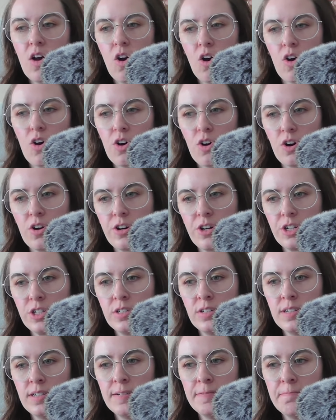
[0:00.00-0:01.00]
are
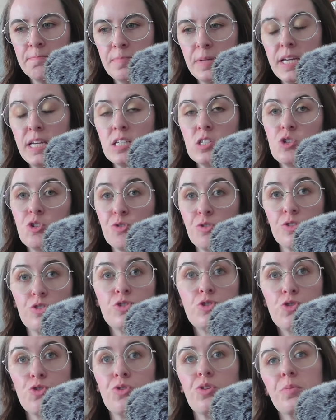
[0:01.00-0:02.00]
integral
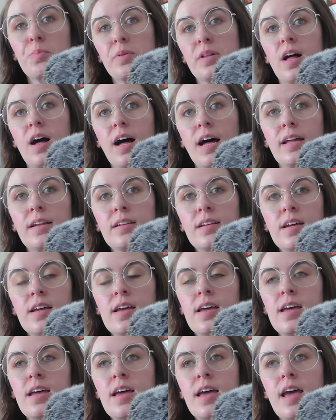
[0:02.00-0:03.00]
to the plot,
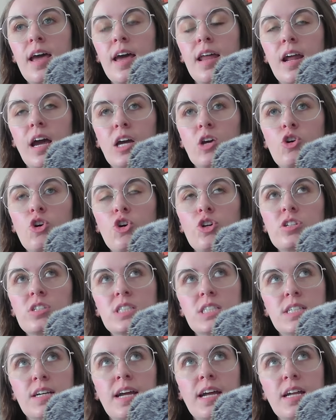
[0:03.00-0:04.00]
and I couldn't
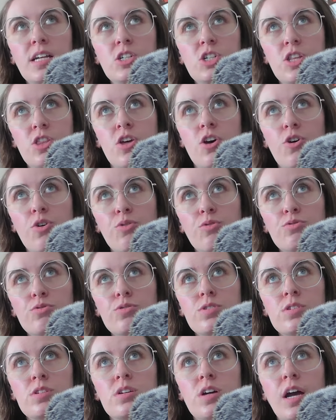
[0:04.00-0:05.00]
change
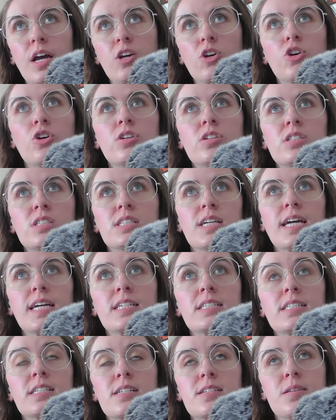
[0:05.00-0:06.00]
those. I couldn't
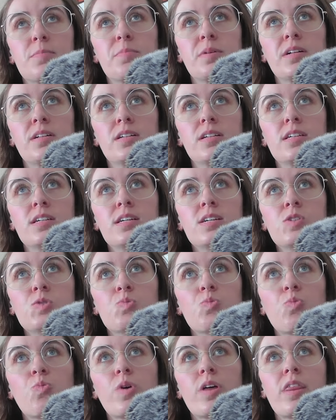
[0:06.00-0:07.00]
change his abilities
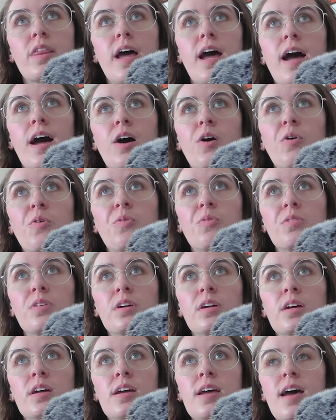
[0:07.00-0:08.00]
without
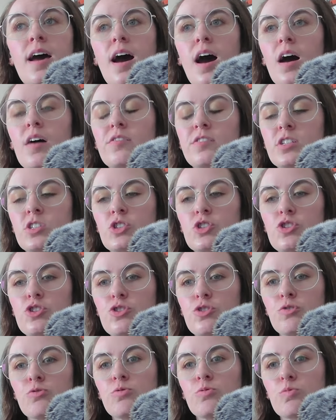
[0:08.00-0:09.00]
having
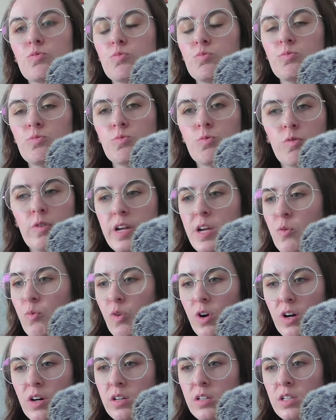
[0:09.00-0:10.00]
to
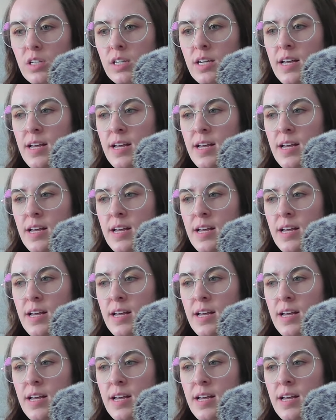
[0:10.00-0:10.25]
rework